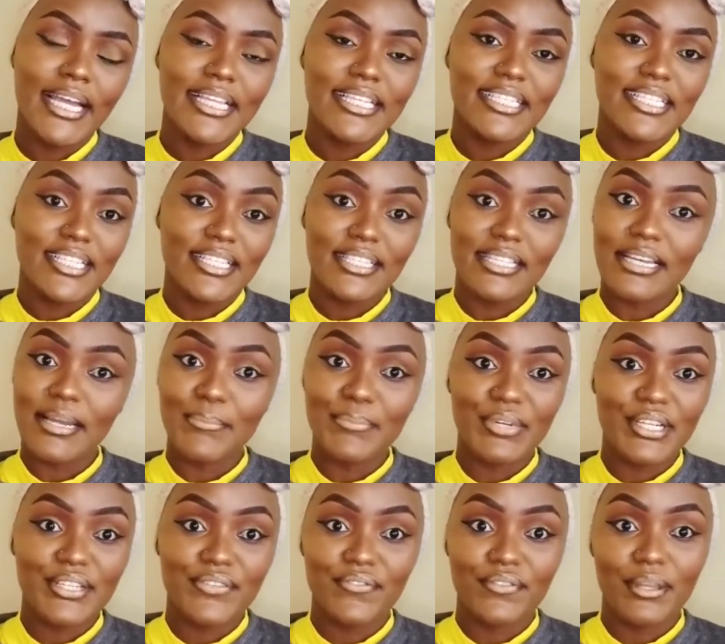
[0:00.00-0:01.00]
just
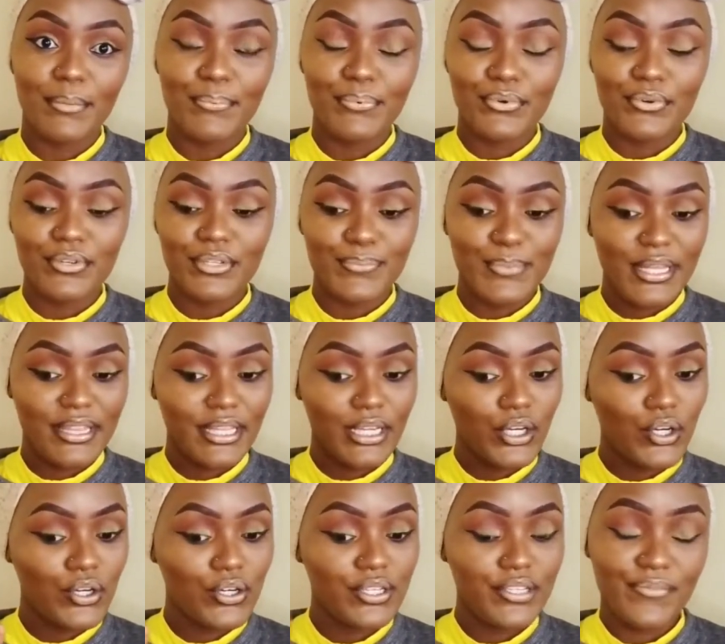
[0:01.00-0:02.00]
celebrate with the pros, but the
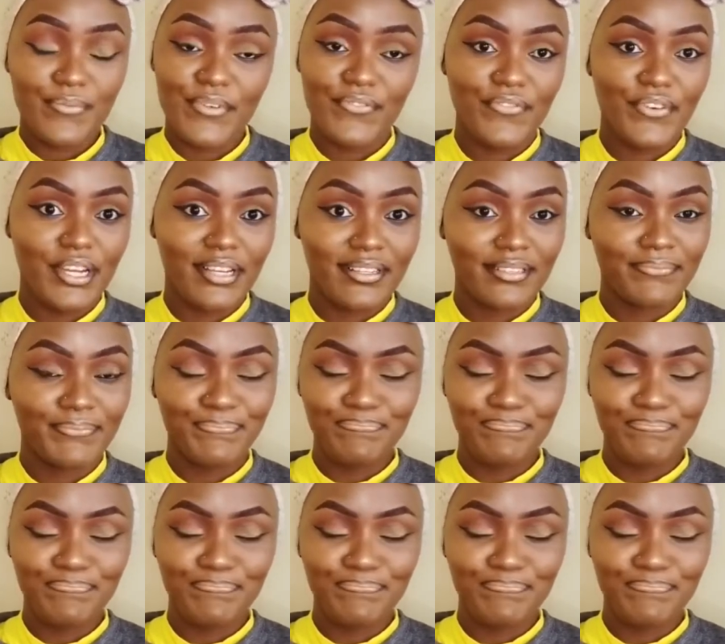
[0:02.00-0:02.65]
cons, my friend,